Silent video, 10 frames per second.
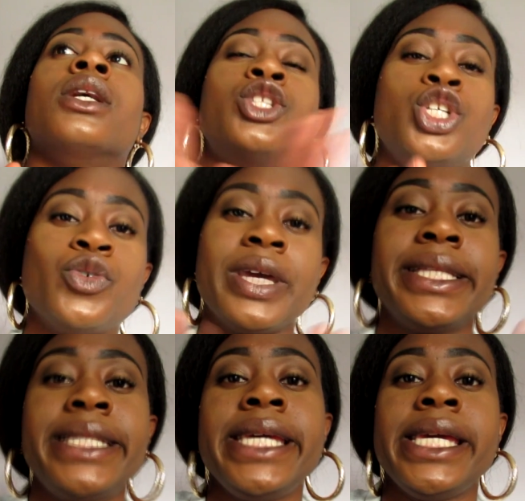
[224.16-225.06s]
to
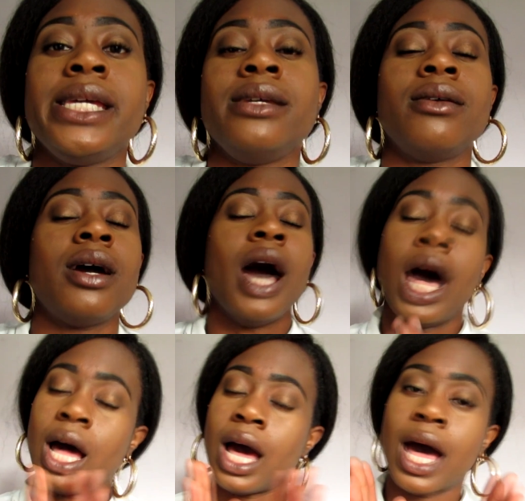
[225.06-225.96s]
drink tea?
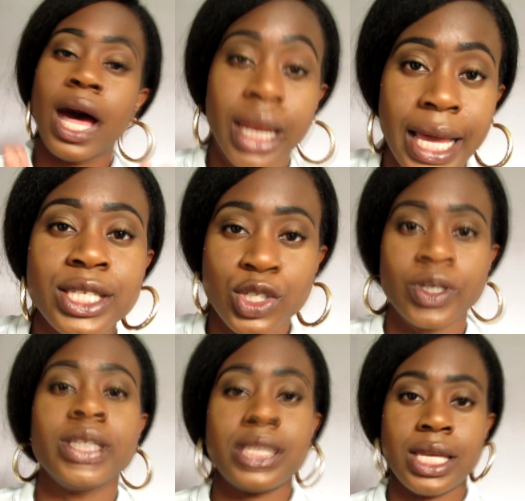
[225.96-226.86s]
I like to
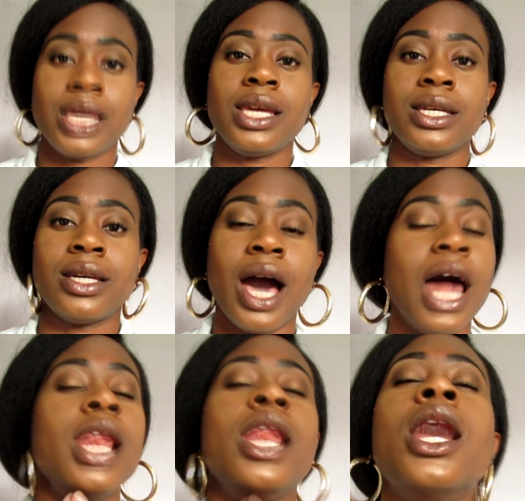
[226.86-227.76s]
drink tea.
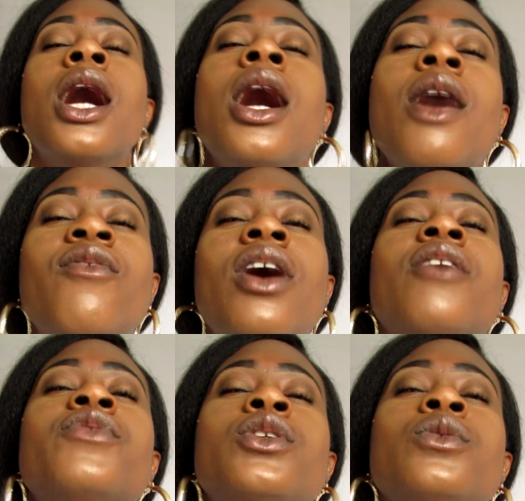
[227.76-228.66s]
I love
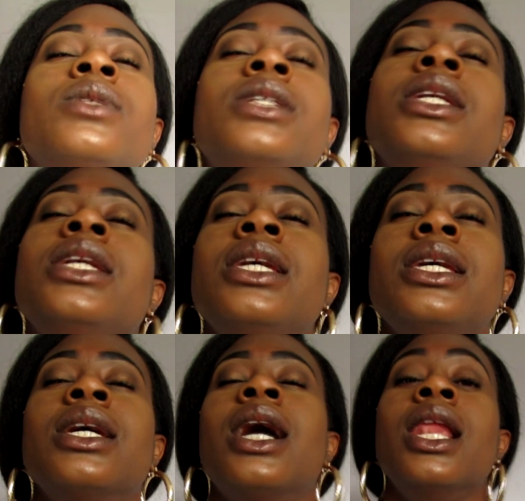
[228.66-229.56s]
afternoon
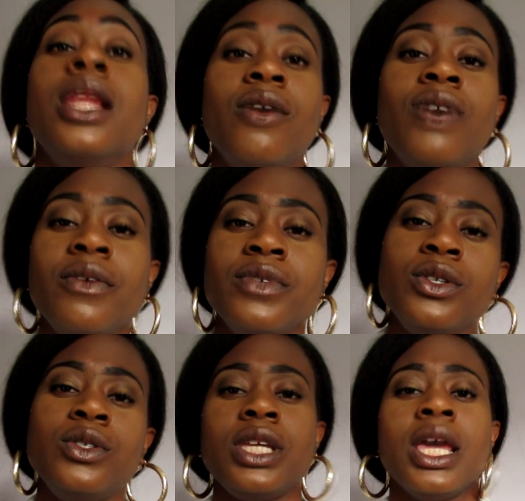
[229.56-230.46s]
tea.
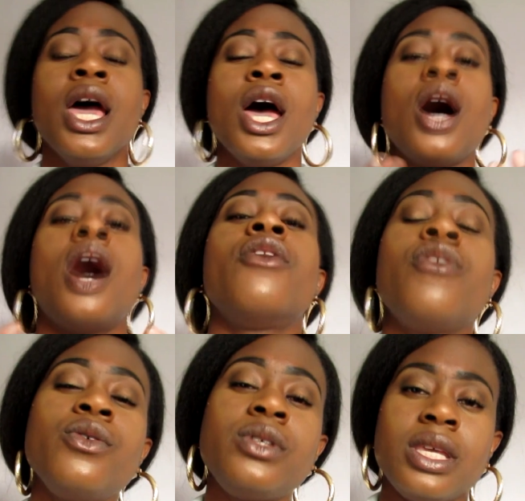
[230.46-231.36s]
Are
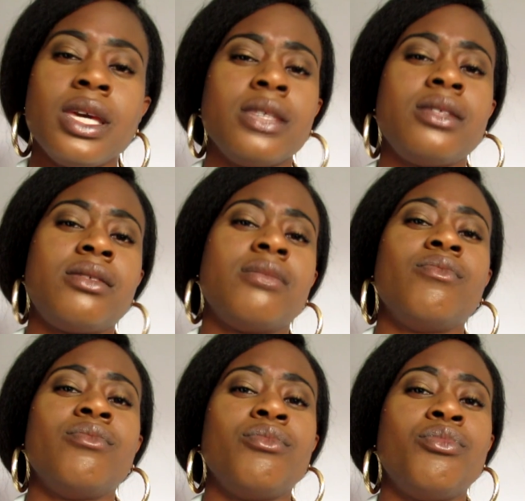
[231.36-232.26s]
those things
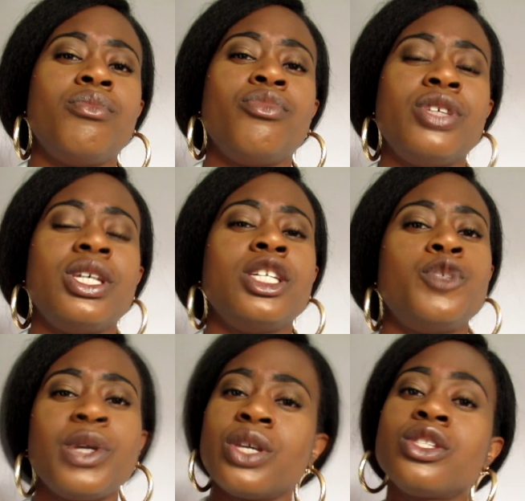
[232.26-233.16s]
British?
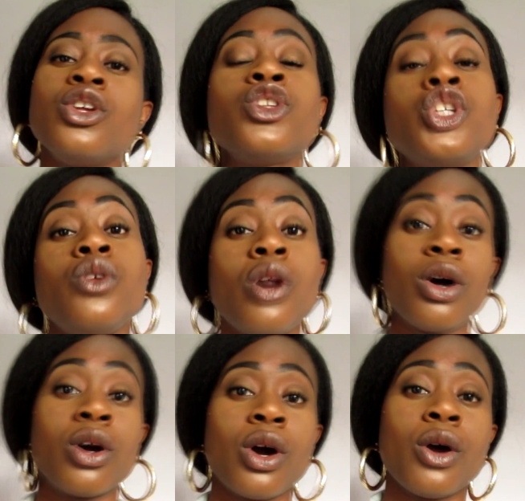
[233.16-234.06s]
Because not too long
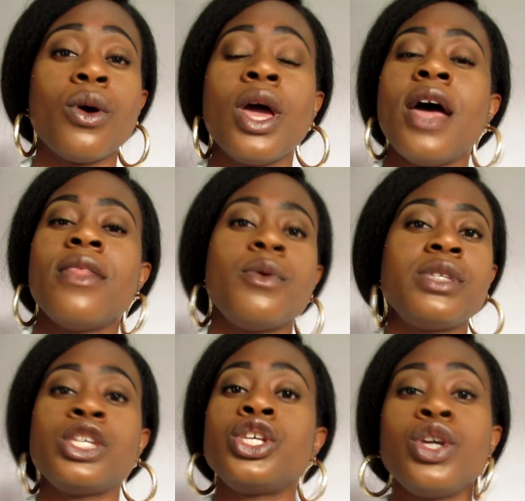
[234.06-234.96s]
ago there was
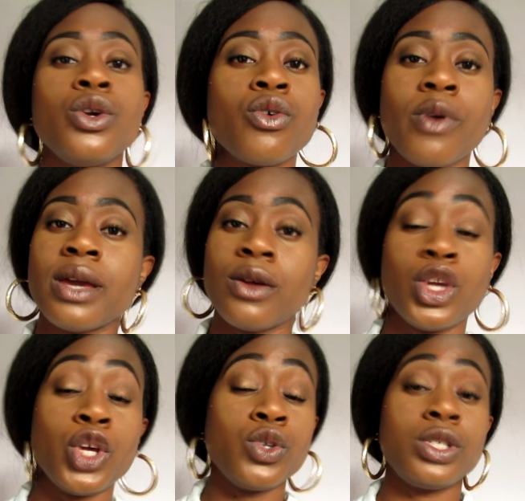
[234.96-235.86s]
this
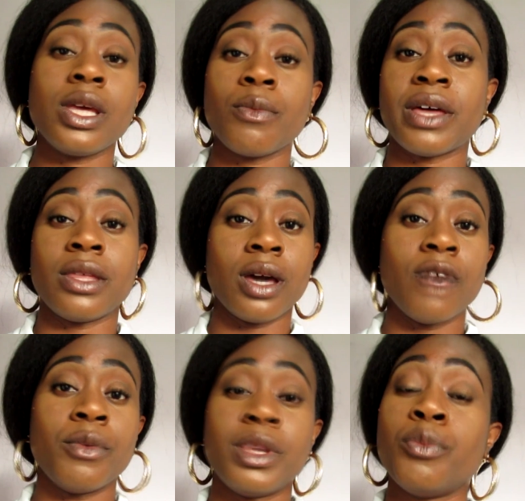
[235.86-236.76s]
huge thing by the
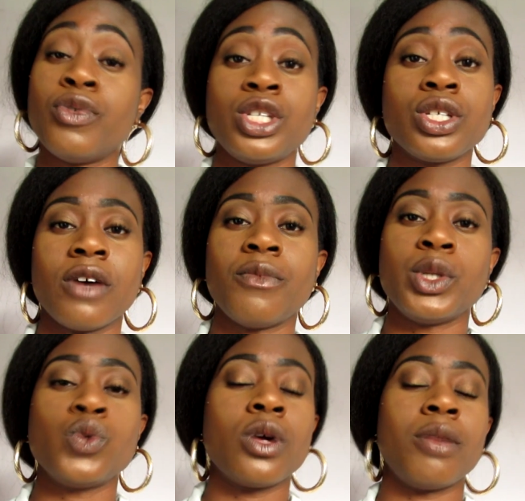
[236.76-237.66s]
government, the British
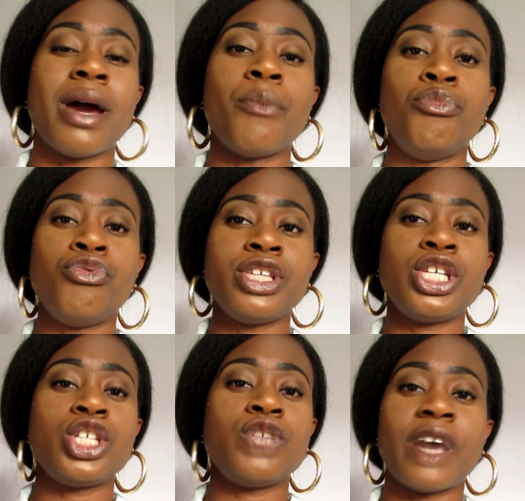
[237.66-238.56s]
government, talking about
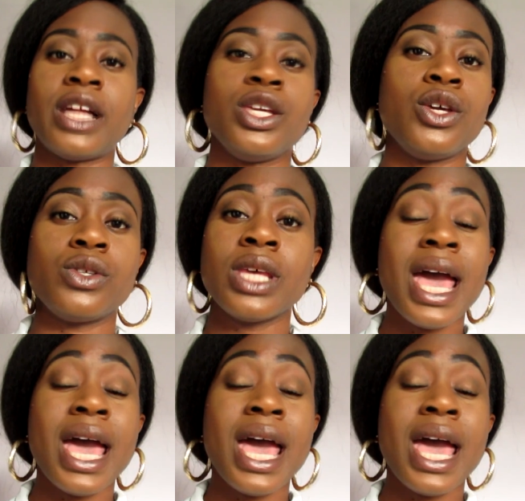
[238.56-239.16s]
British values,